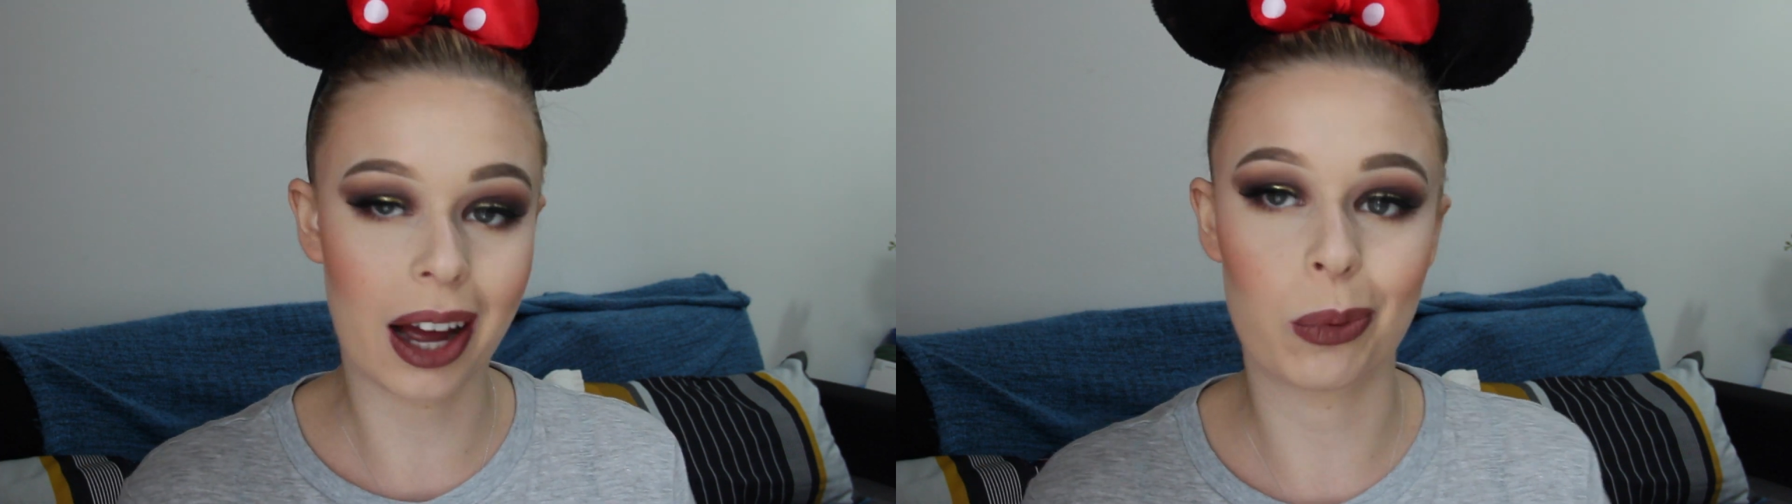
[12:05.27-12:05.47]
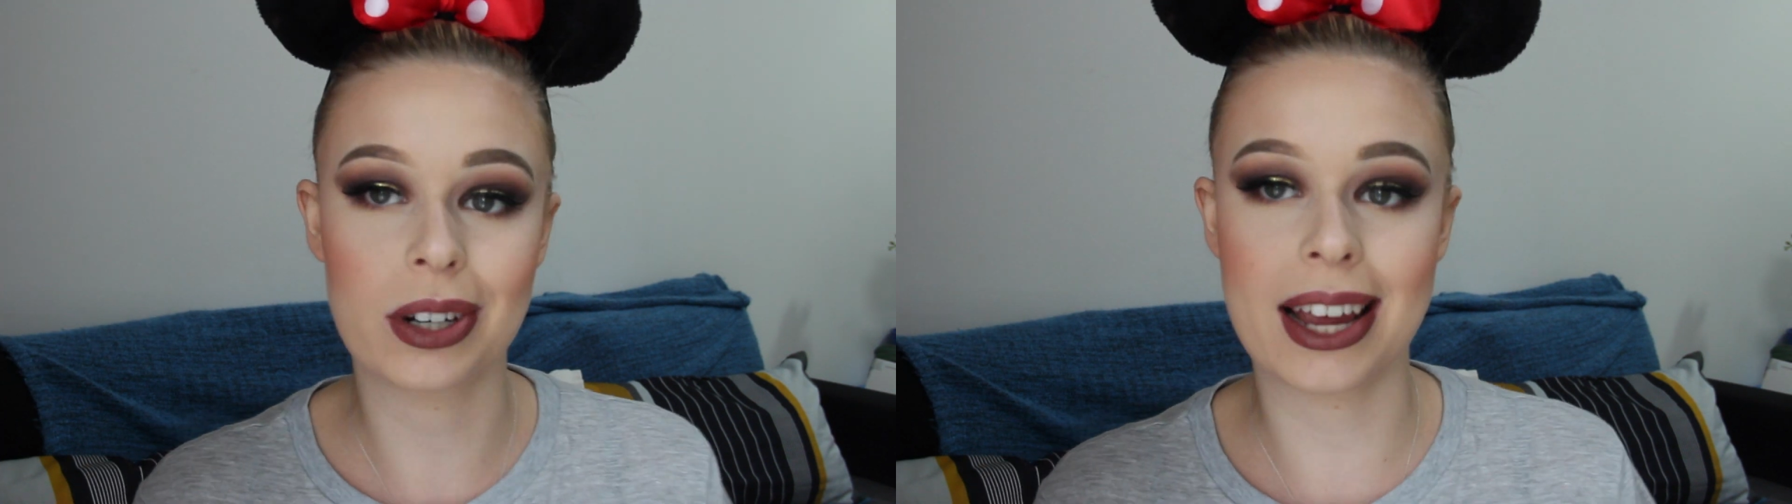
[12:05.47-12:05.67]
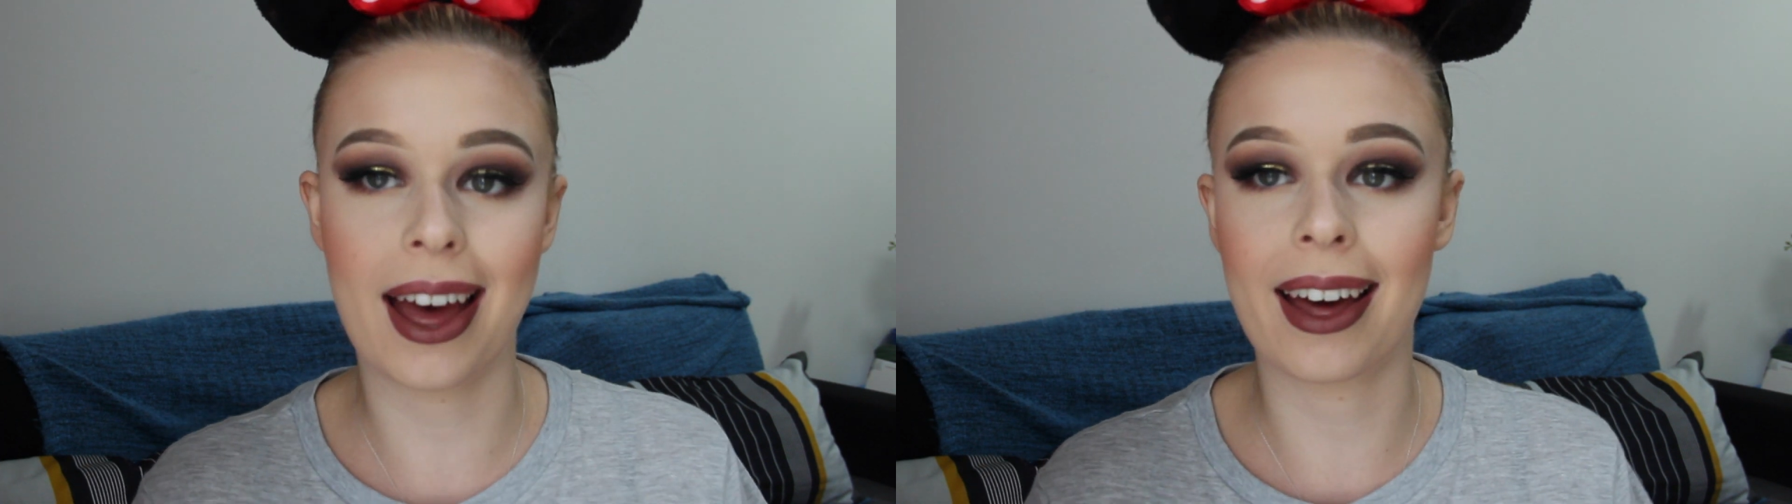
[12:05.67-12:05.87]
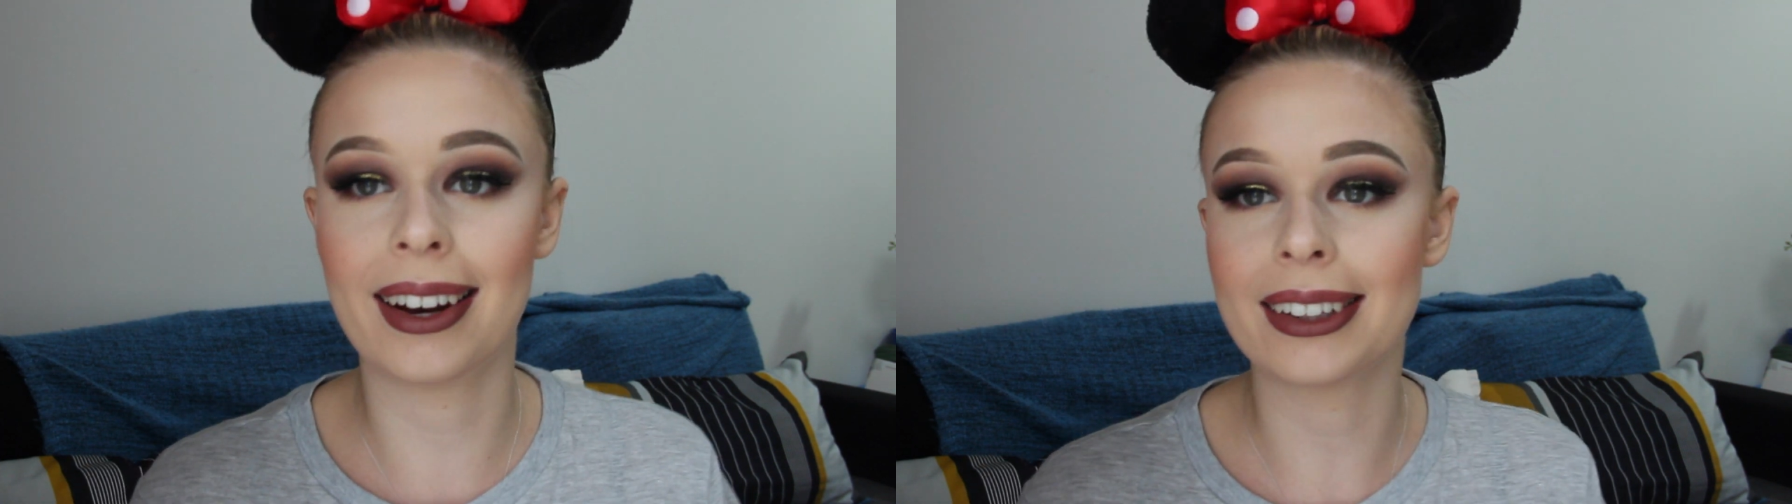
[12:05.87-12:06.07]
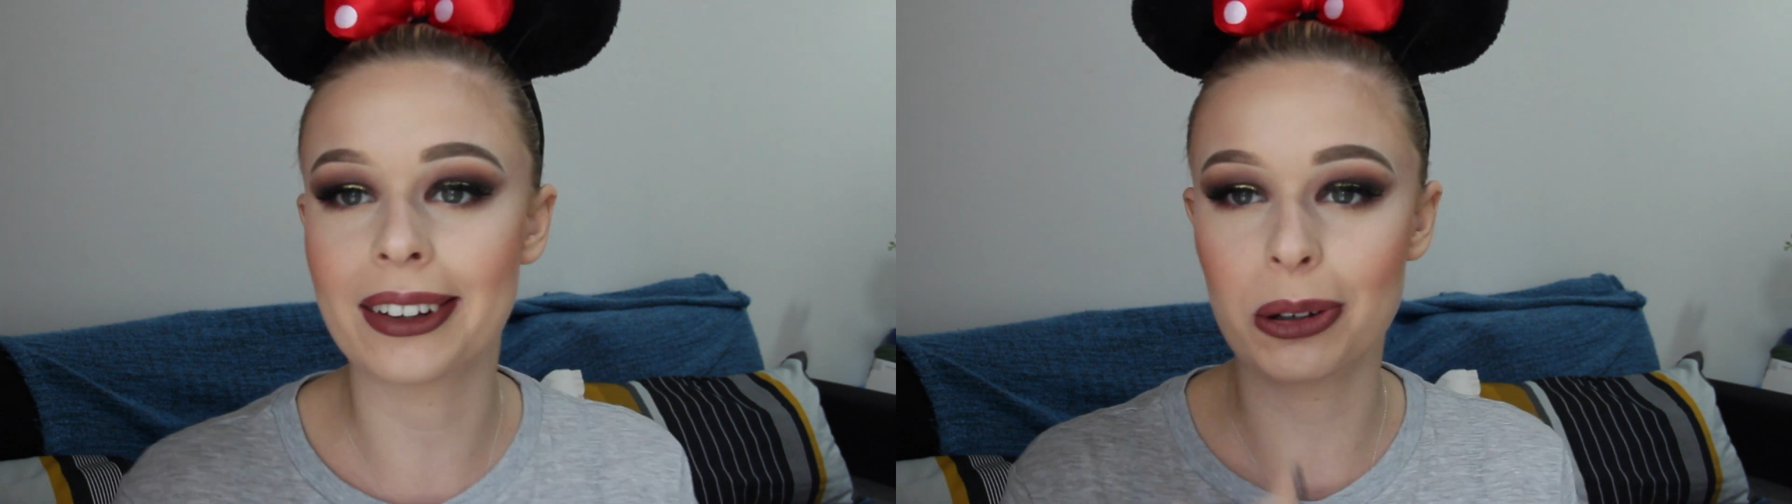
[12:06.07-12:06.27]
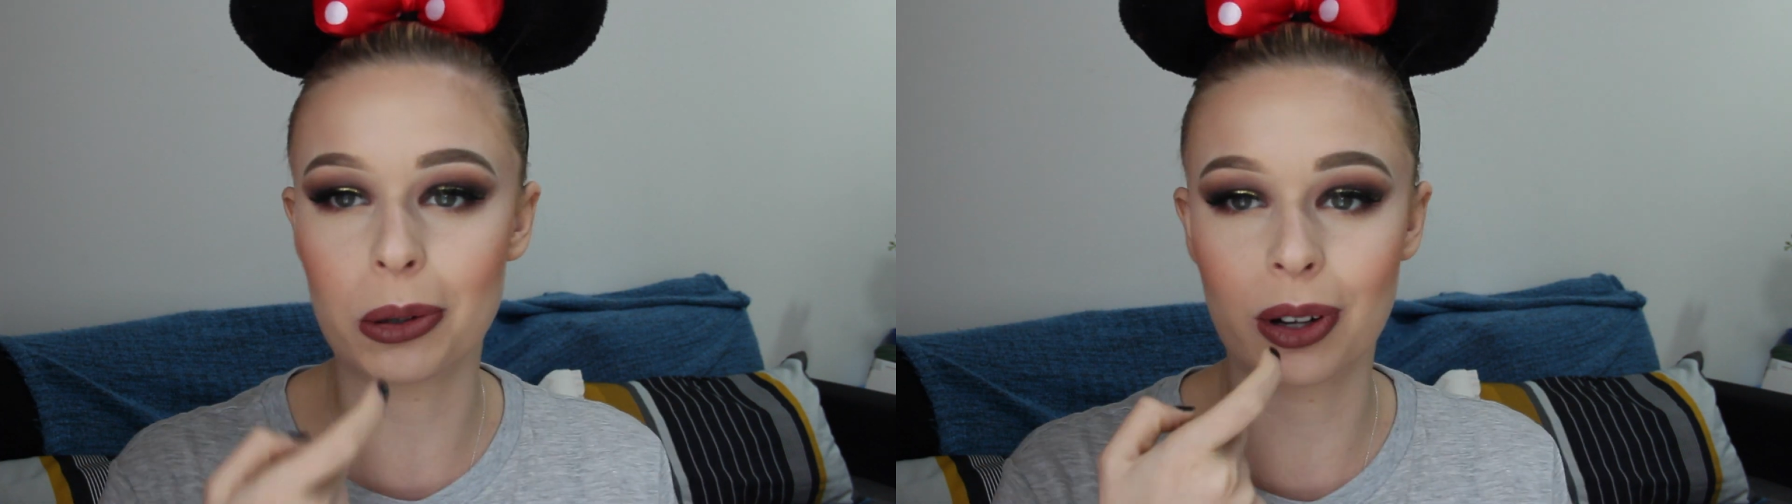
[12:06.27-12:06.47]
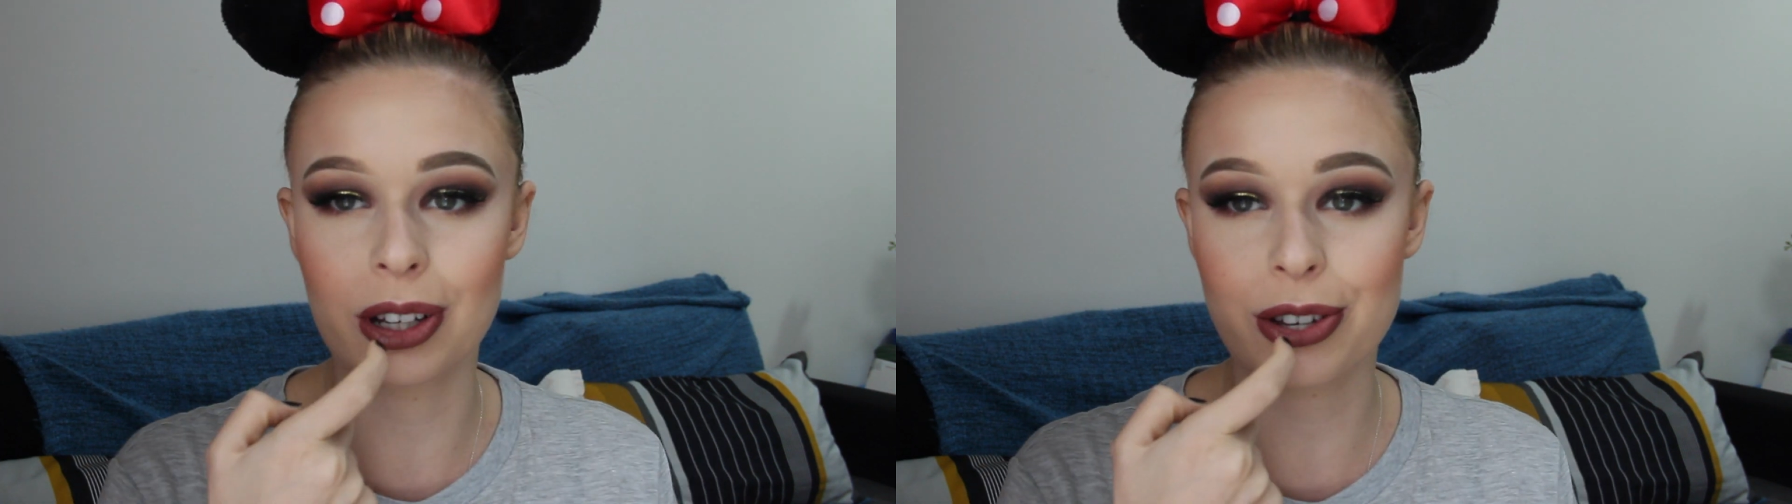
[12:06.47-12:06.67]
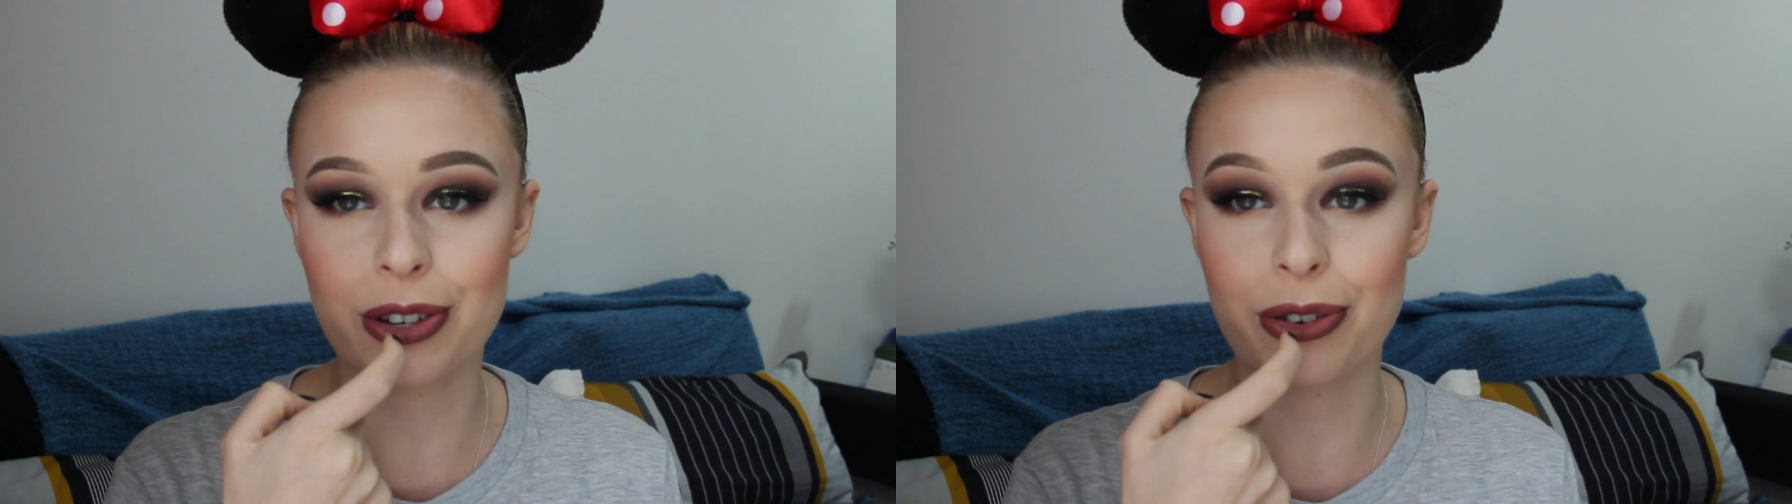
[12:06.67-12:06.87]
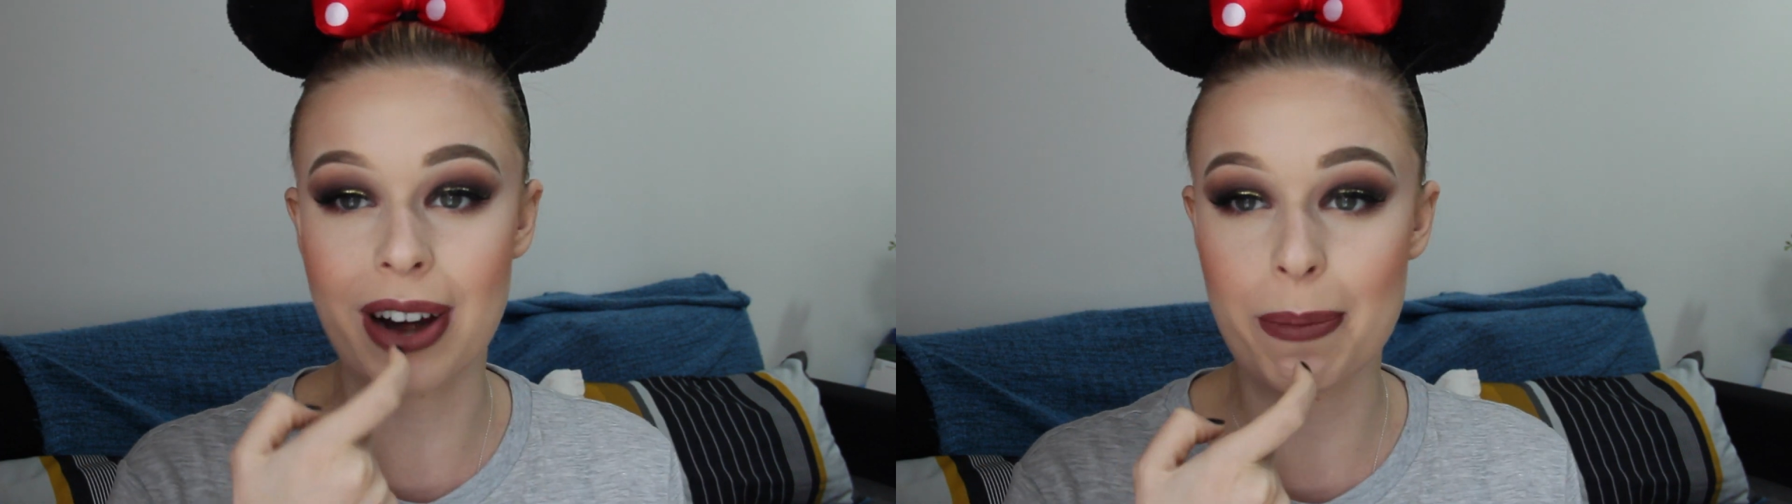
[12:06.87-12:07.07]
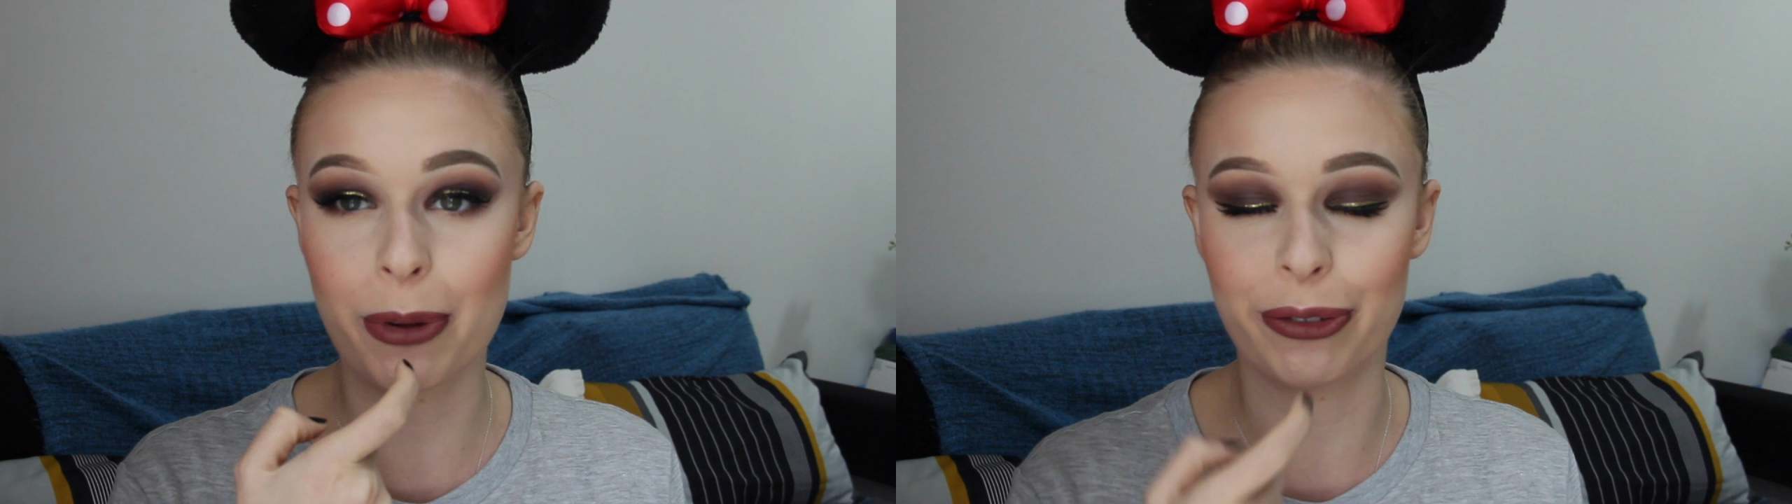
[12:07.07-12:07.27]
I want to add a little stripe